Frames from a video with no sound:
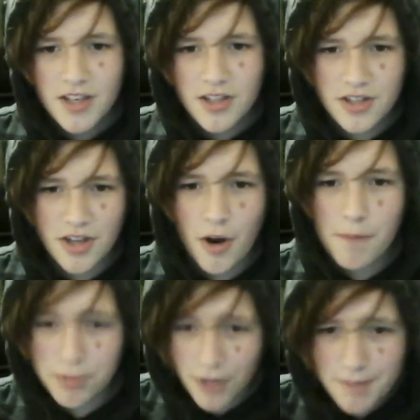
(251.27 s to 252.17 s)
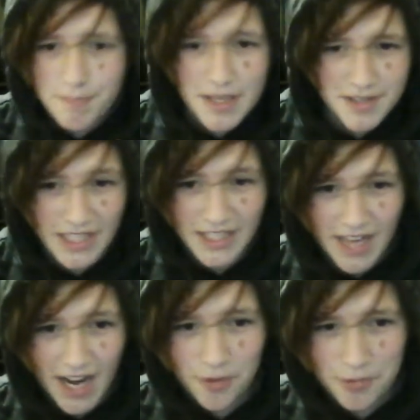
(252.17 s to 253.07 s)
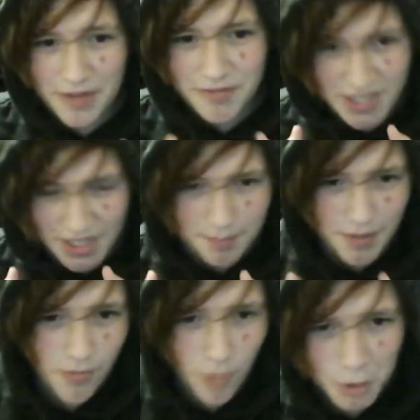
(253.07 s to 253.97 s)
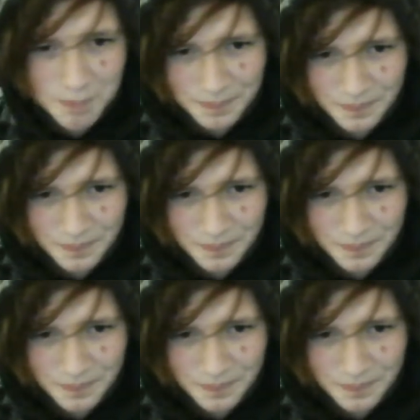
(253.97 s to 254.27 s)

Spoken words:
So a pretty basic attack we have seen before.